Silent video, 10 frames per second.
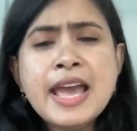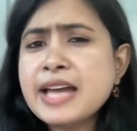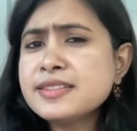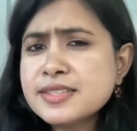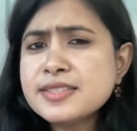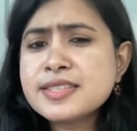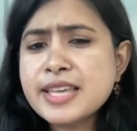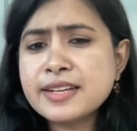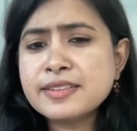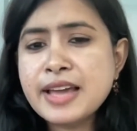and since
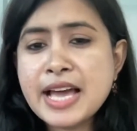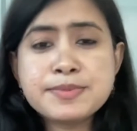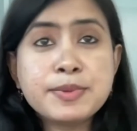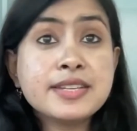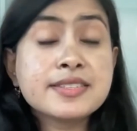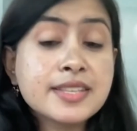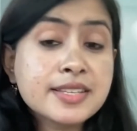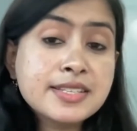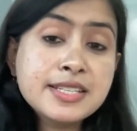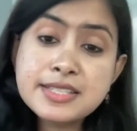then, as many as
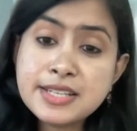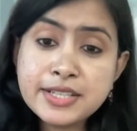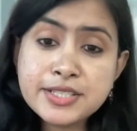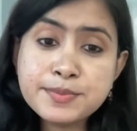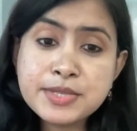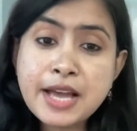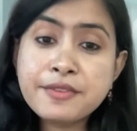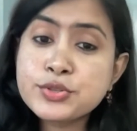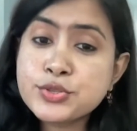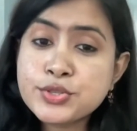60 startups
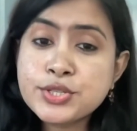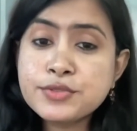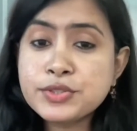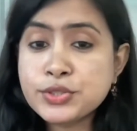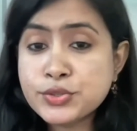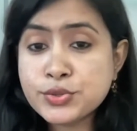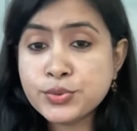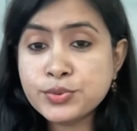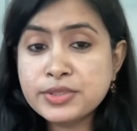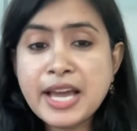have registered with ISRO
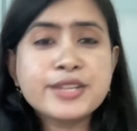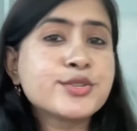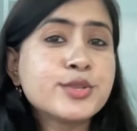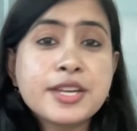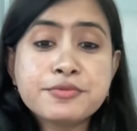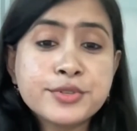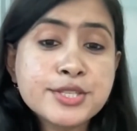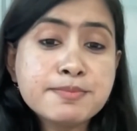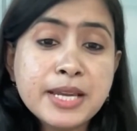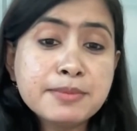thanks to the
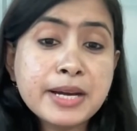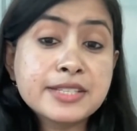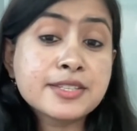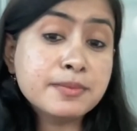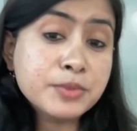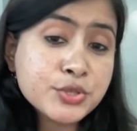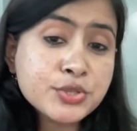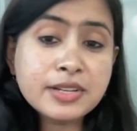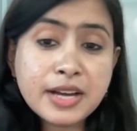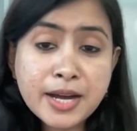efforts made by its
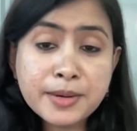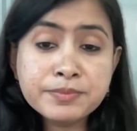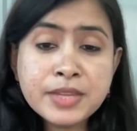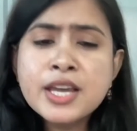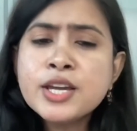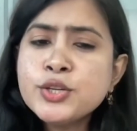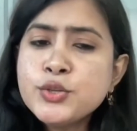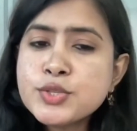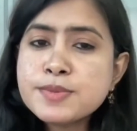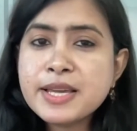commercial arm,
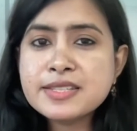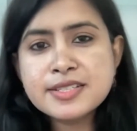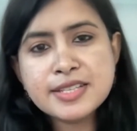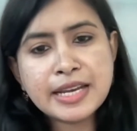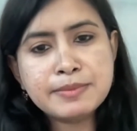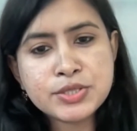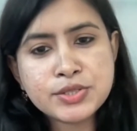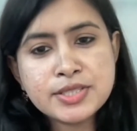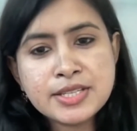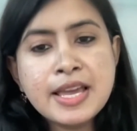New Space India
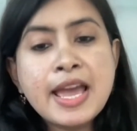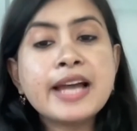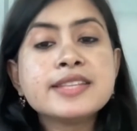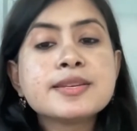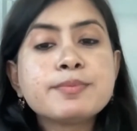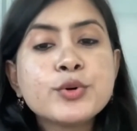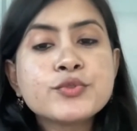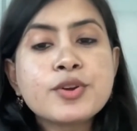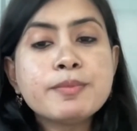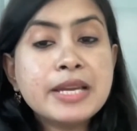Limited, and support
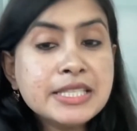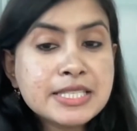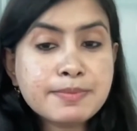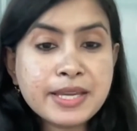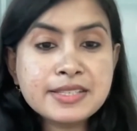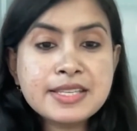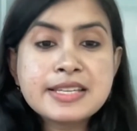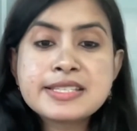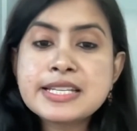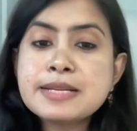from InSpace
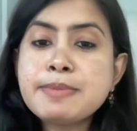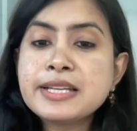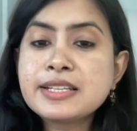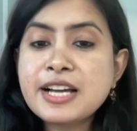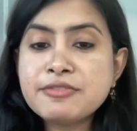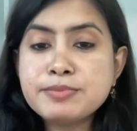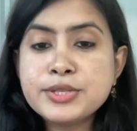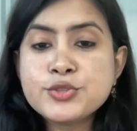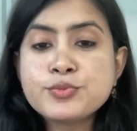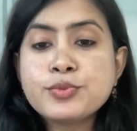set up by the
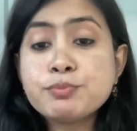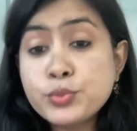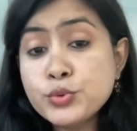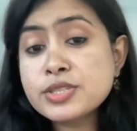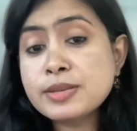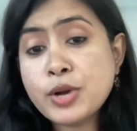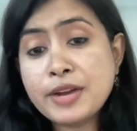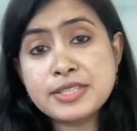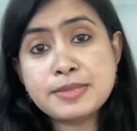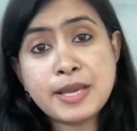government to boost the
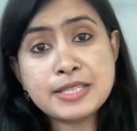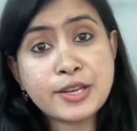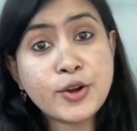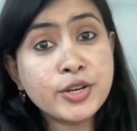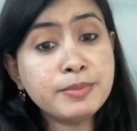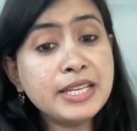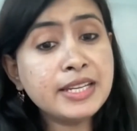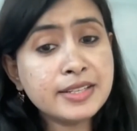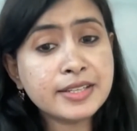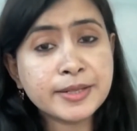private space economy in
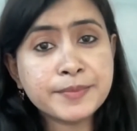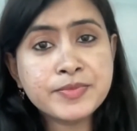India.